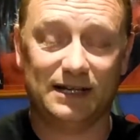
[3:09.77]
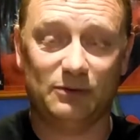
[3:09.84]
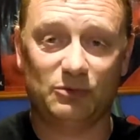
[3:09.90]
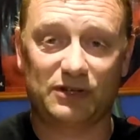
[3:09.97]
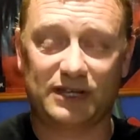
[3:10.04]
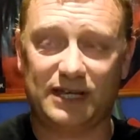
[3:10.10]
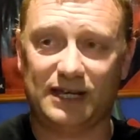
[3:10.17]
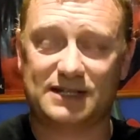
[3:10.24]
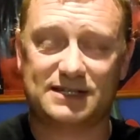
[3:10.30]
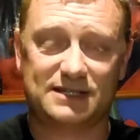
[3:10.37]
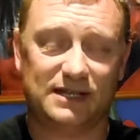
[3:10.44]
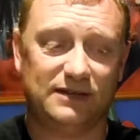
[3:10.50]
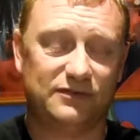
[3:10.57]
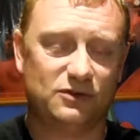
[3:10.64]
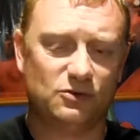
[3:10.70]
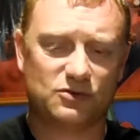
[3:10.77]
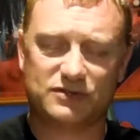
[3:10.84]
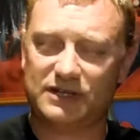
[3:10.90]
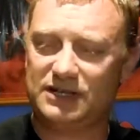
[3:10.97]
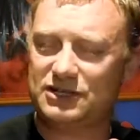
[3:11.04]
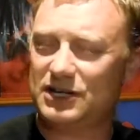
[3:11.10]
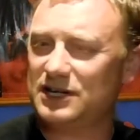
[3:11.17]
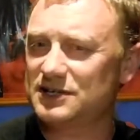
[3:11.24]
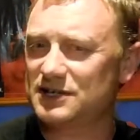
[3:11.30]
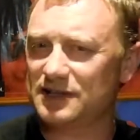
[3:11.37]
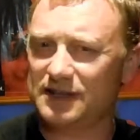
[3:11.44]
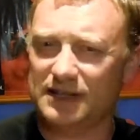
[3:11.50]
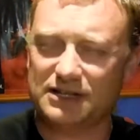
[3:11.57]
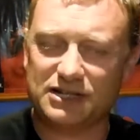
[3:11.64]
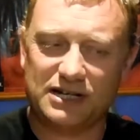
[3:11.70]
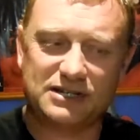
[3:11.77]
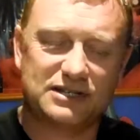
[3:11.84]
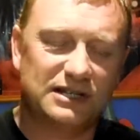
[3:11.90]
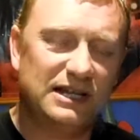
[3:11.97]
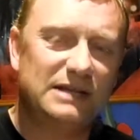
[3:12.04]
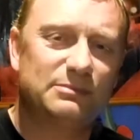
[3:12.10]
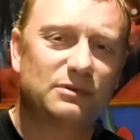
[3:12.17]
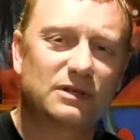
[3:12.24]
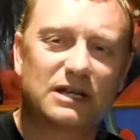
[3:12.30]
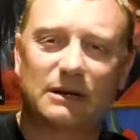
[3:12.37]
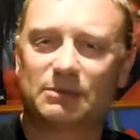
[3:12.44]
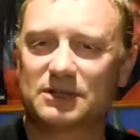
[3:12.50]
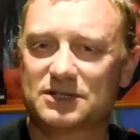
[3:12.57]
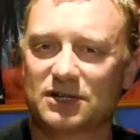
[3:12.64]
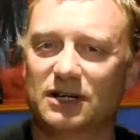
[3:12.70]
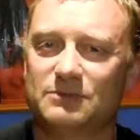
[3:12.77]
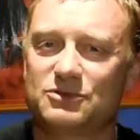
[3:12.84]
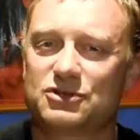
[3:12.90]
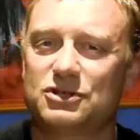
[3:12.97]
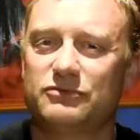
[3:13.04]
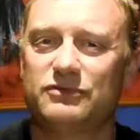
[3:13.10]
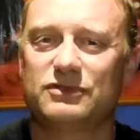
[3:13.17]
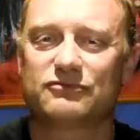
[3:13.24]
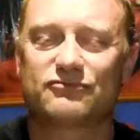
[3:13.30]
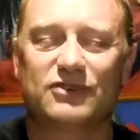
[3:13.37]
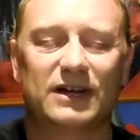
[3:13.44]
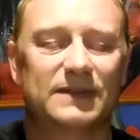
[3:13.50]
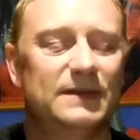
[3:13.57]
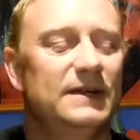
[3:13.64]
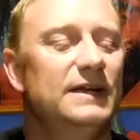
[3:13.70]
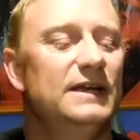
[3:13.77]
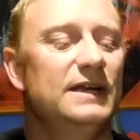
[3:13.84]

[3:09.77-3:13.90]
With the Kix set, of course, I think they changed the label a couple of times during the run,